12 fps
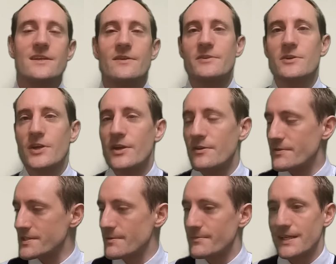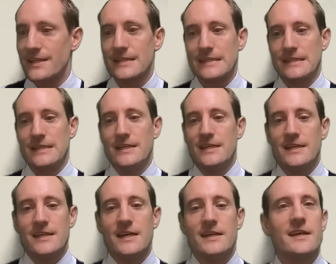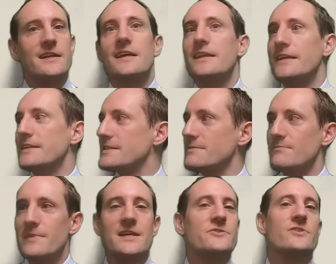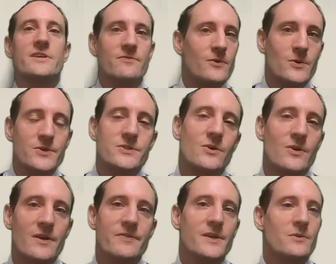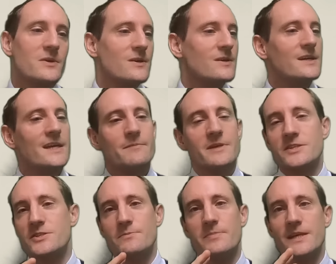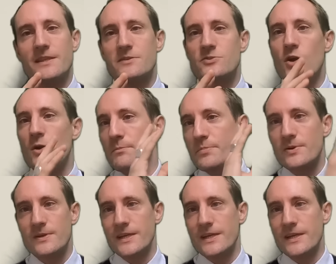You know, if you're going for something like an elite military force, or if you are aiming to be the top